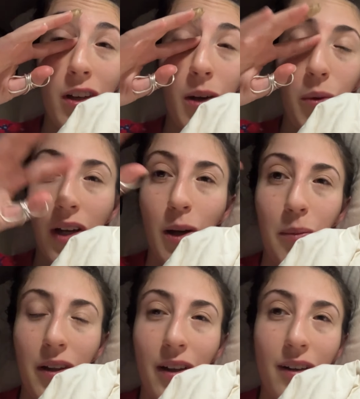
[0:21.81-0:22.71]
I wake up
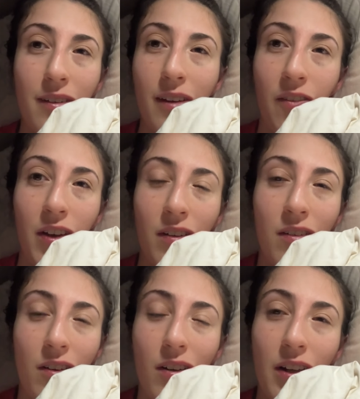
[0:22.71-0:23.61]
at like 7
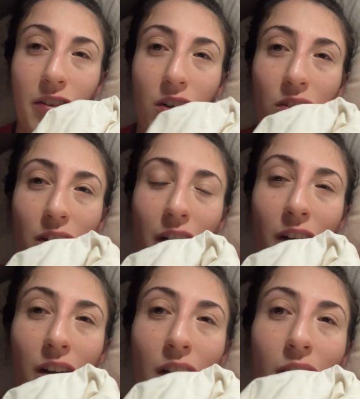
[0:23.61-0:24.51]
or even earlier.